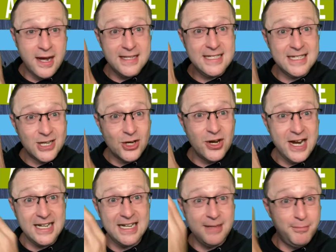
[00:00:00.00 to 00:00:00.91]
Do you want people
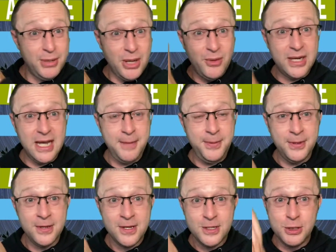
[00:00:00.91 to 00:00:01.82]
to love up your
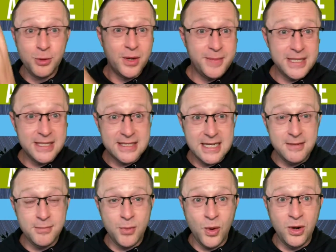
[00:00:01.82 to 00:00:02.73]
stuff? Well, do the
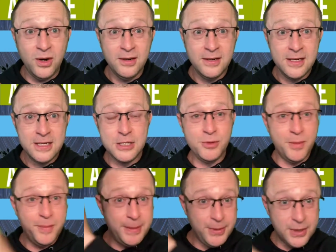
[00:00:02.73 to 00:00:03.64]
next thing I'm going to tell
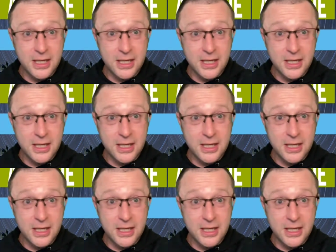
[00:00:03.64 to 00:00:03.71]
you.